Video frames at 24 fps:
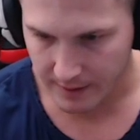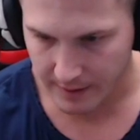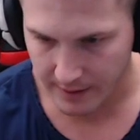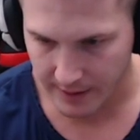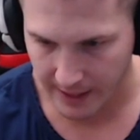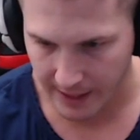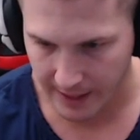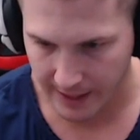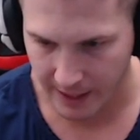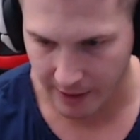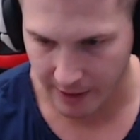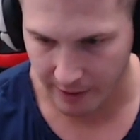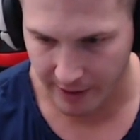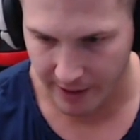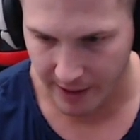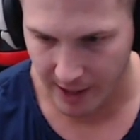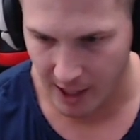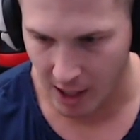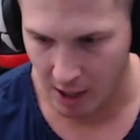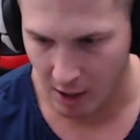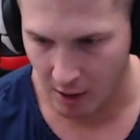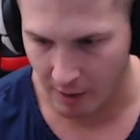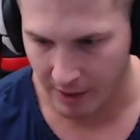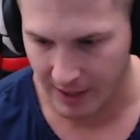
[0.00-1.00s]
Yeah, here he...
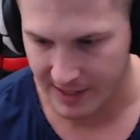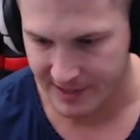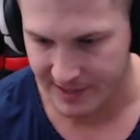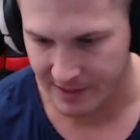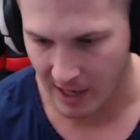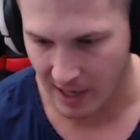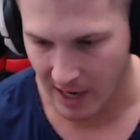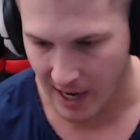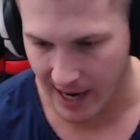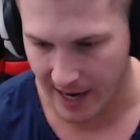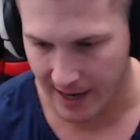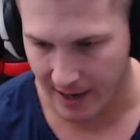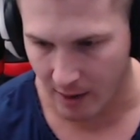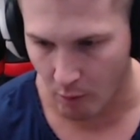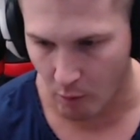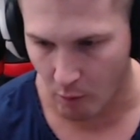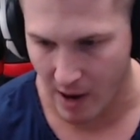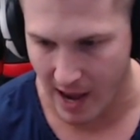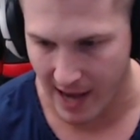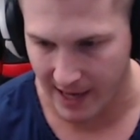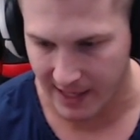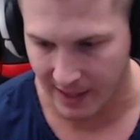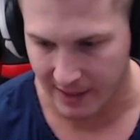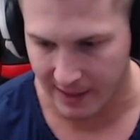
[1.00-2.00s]
Oh, he's not
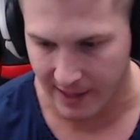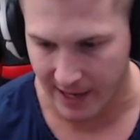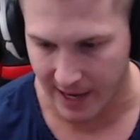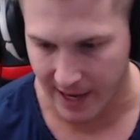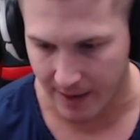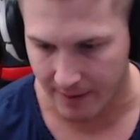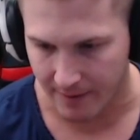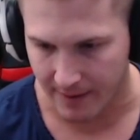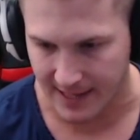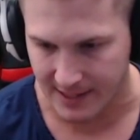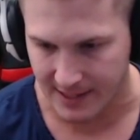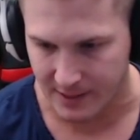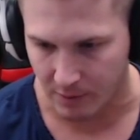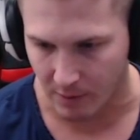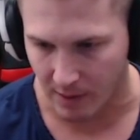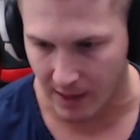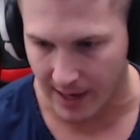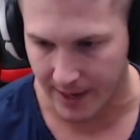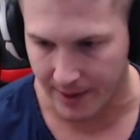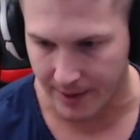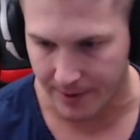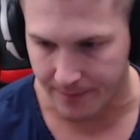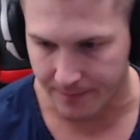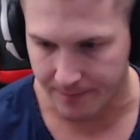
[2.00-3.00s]
awakened yet. That's
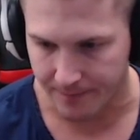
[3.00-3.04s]
why.